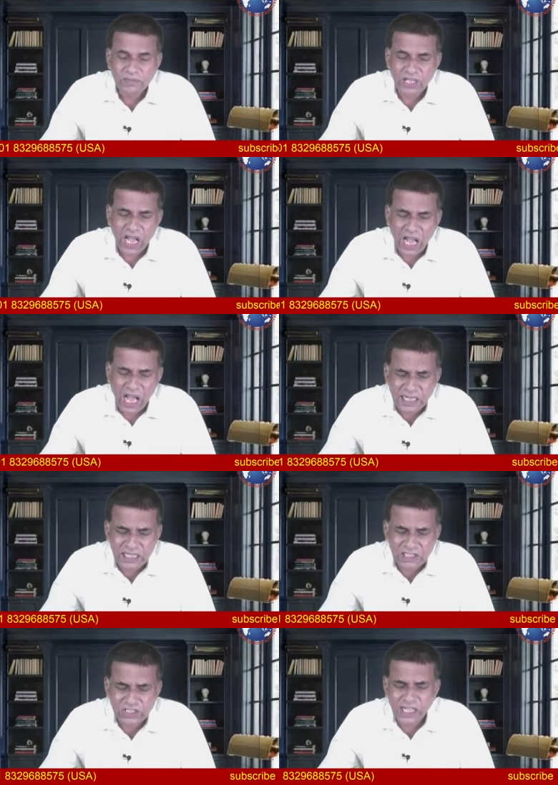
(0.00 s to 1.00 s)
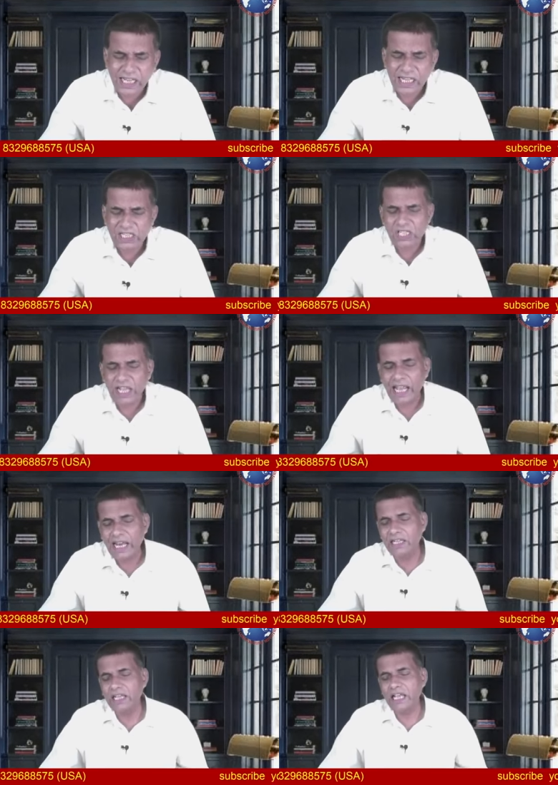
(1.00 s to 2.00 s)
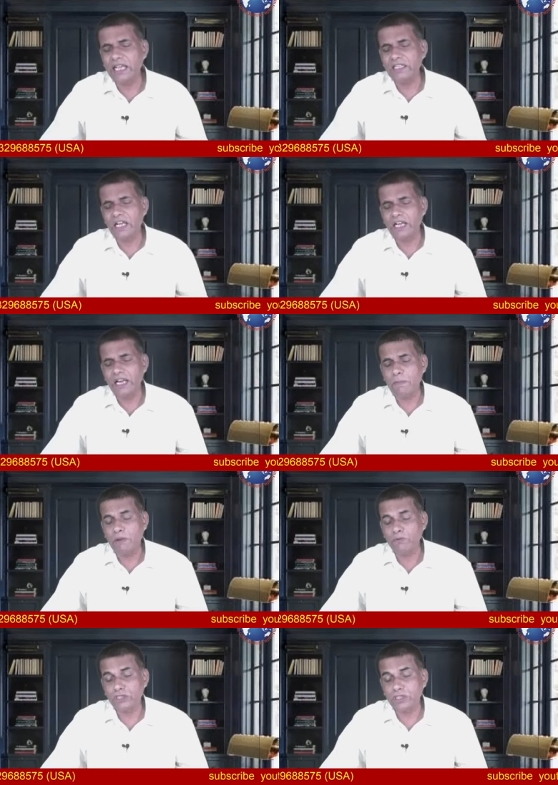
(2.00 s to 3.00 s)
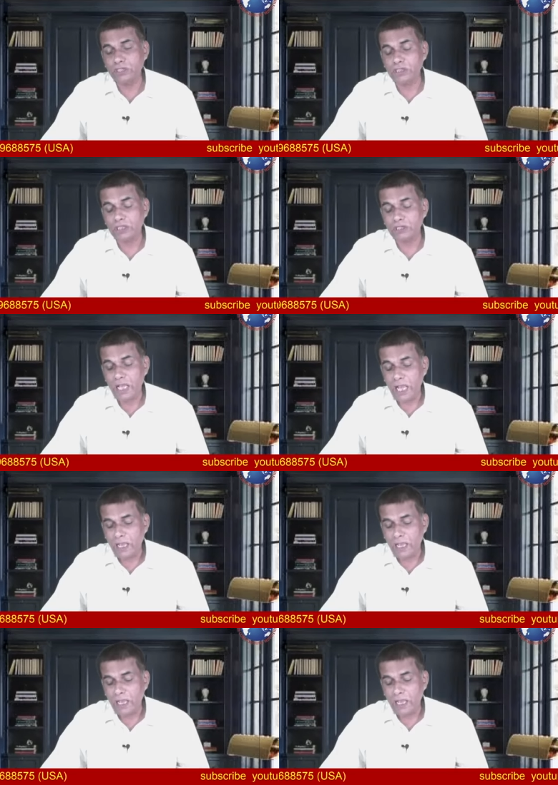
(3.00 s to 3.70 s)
the allergy is healed in the name of jesus